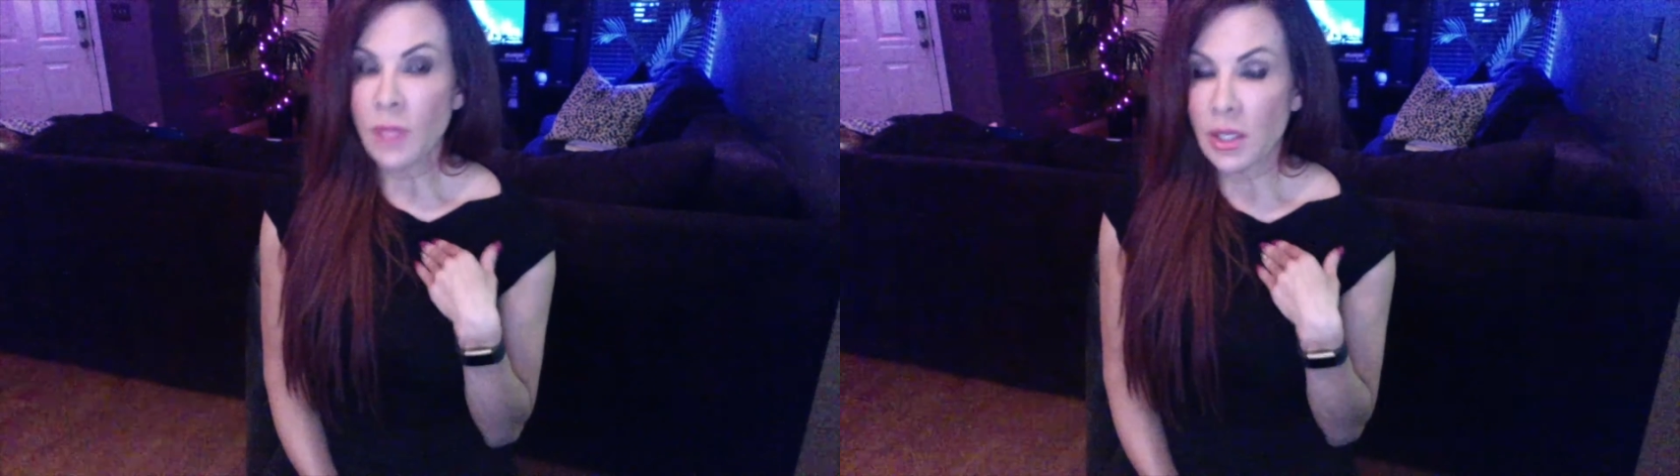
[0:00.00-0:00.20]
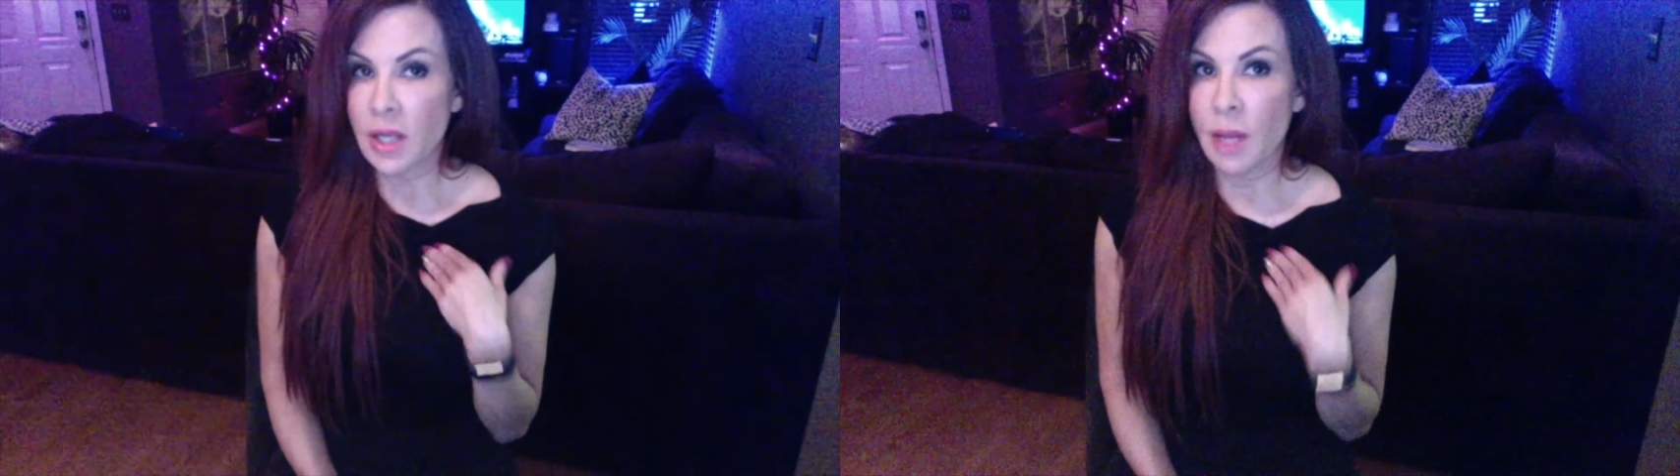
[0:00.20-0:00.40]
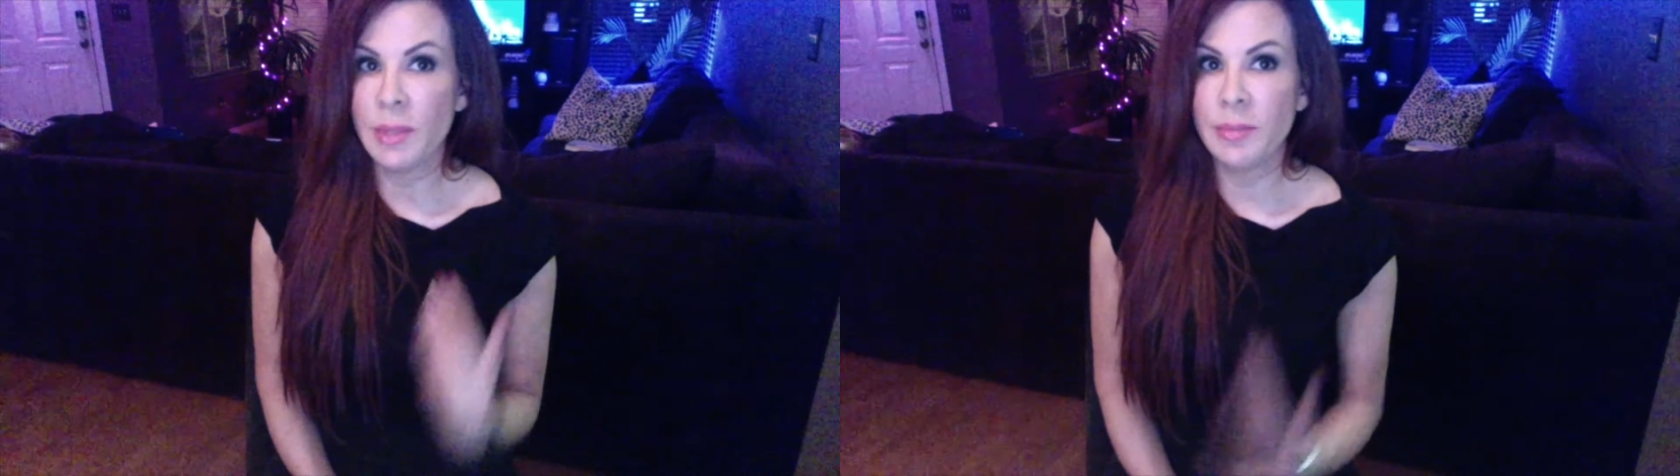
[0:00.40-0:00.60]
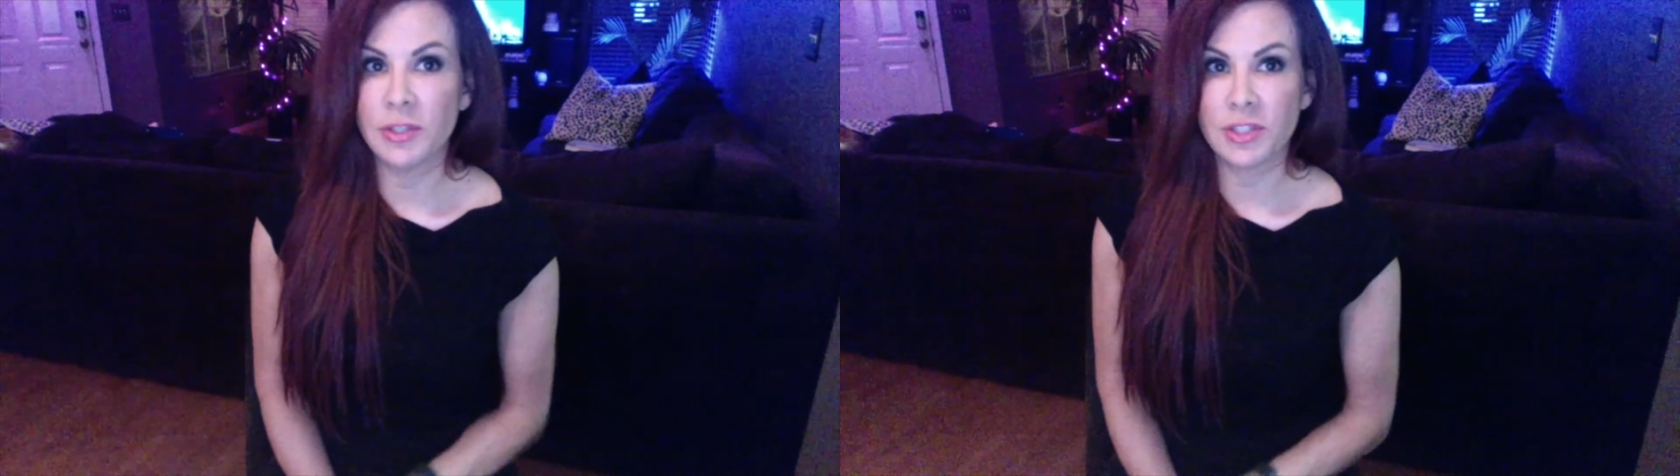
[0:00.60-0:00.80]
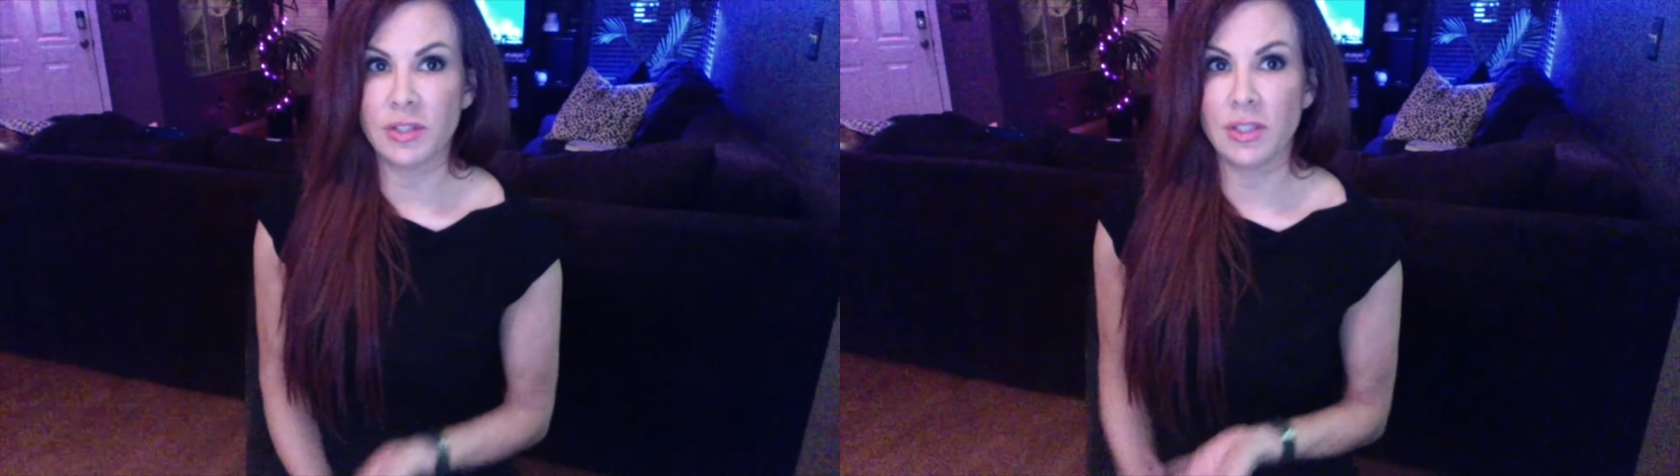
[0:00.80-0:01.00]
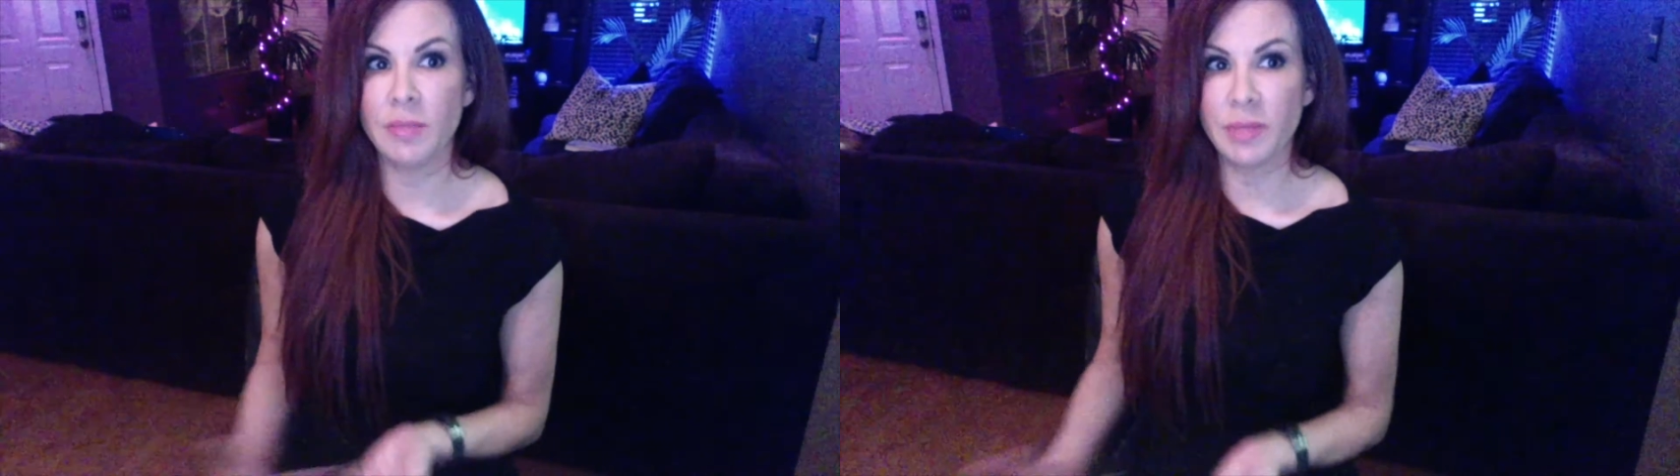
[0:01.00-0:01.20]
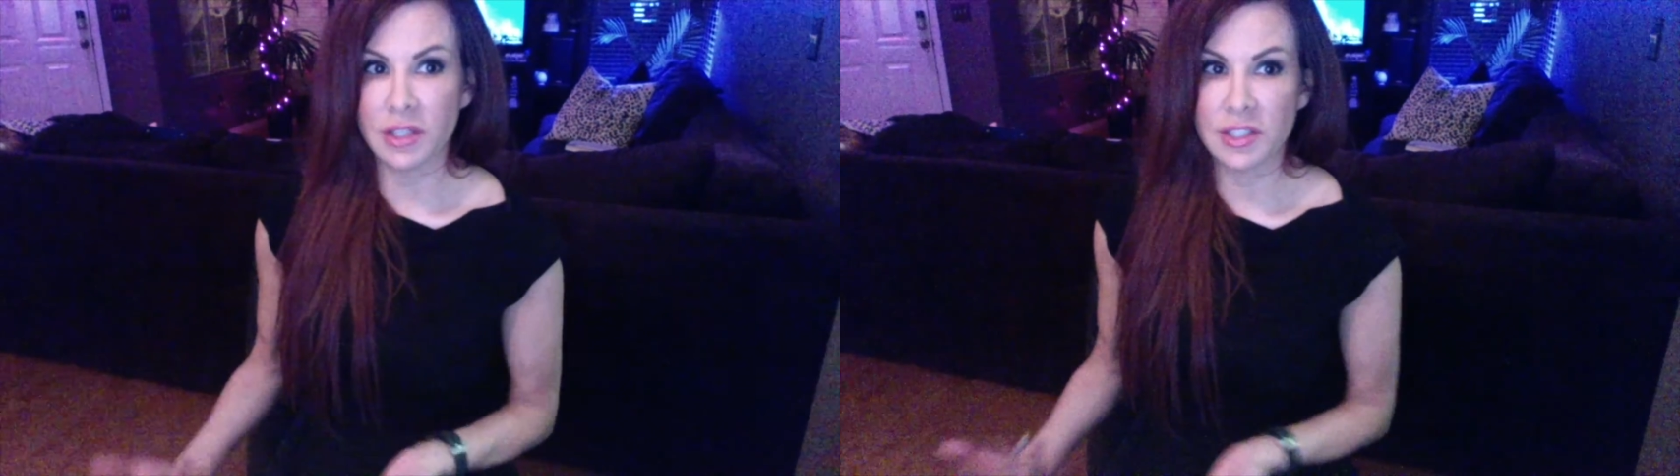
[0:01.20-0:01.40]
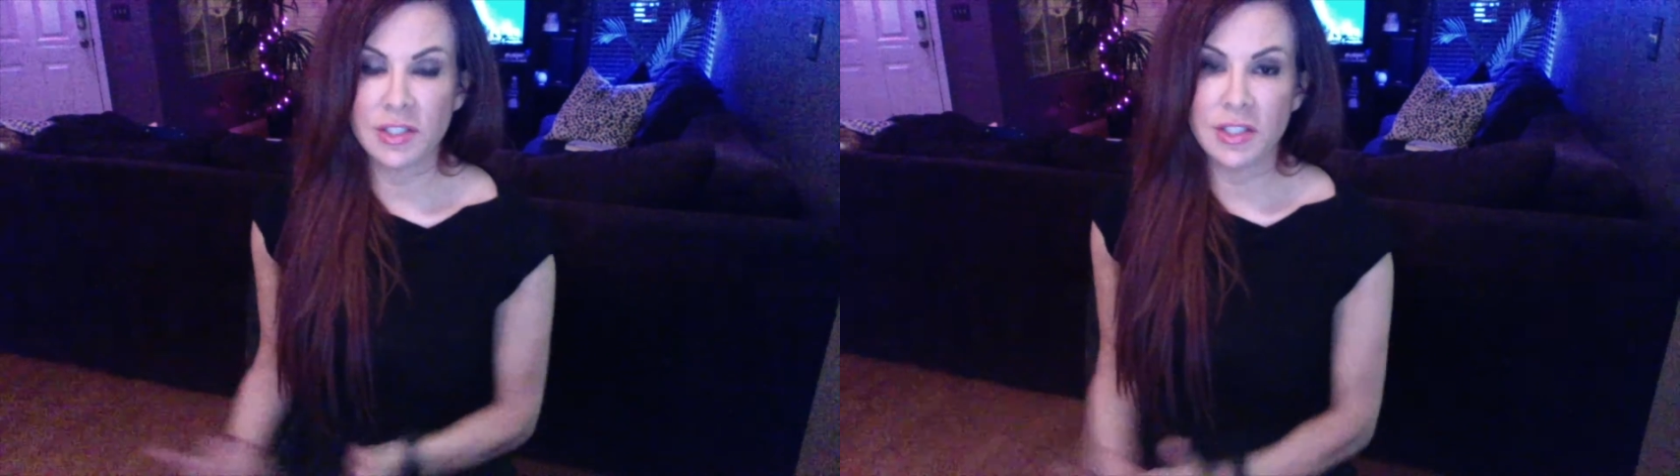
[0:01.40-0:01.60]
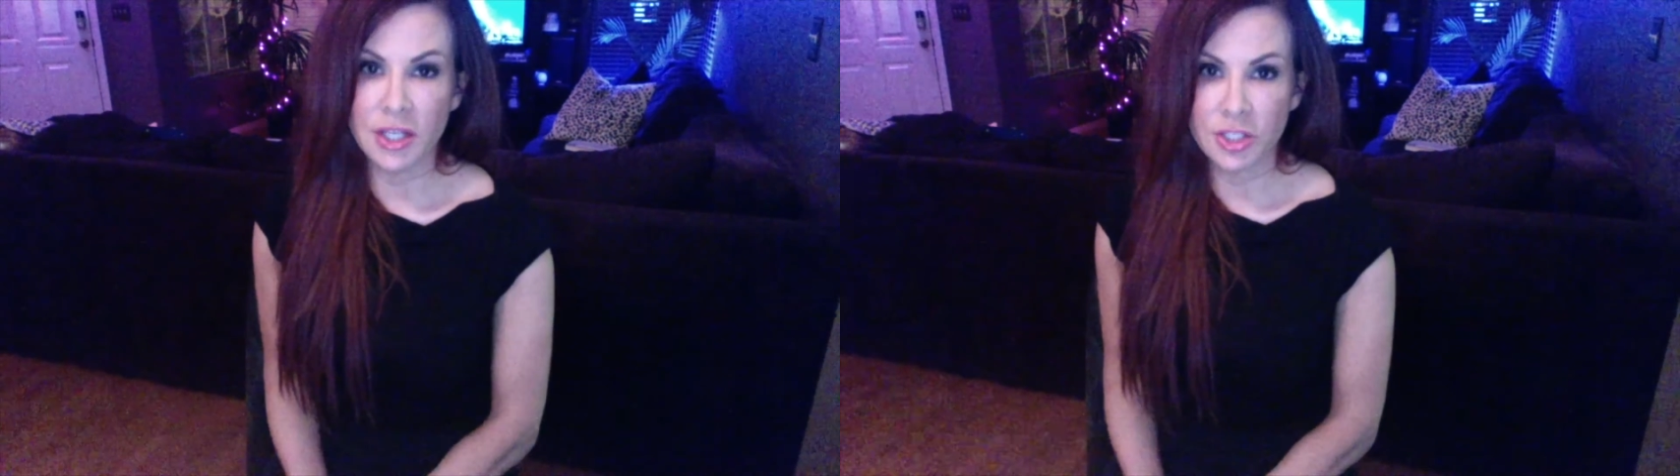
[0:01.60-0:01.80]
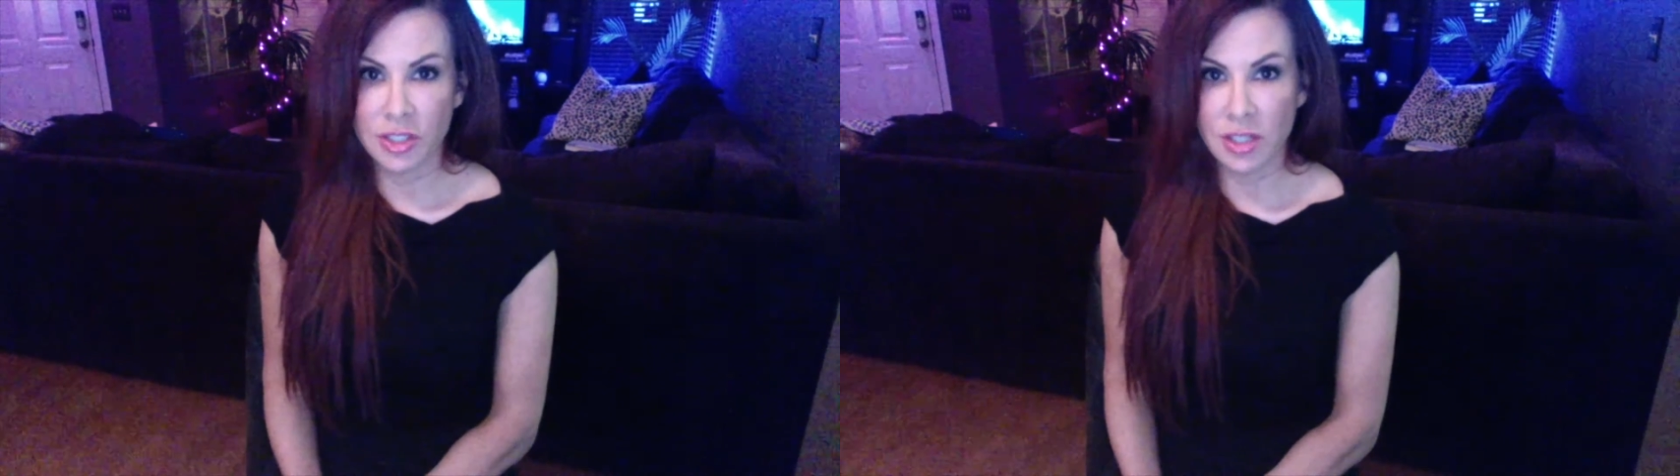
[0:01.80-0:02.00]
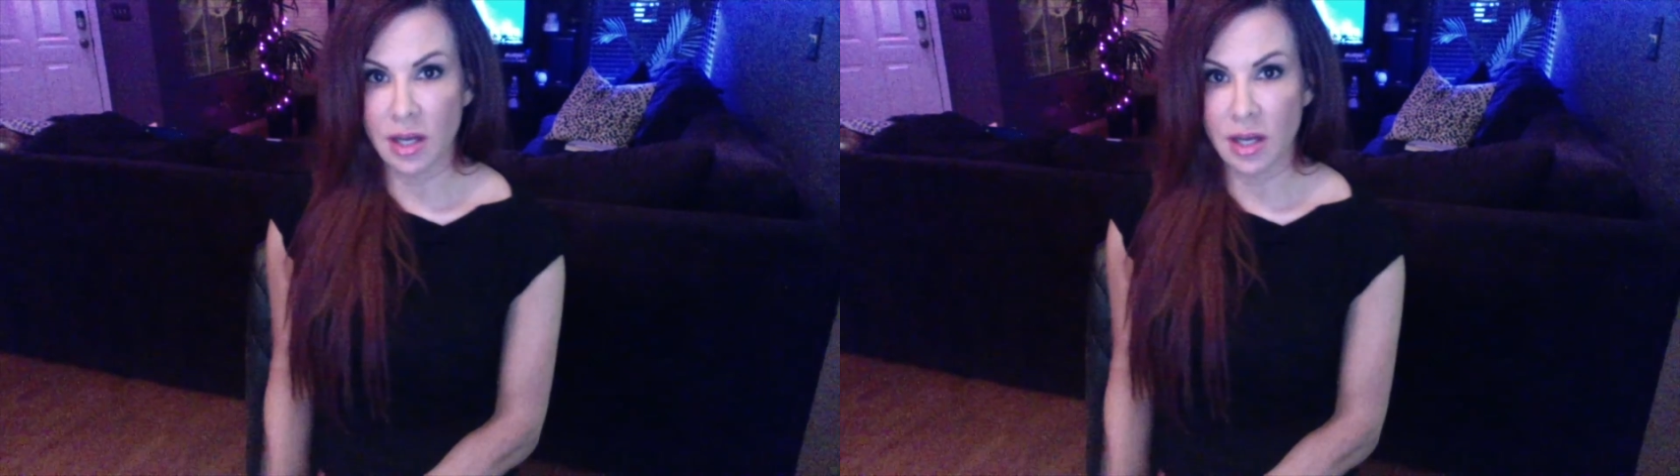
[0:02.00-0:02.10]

not me personally, but us as a nation.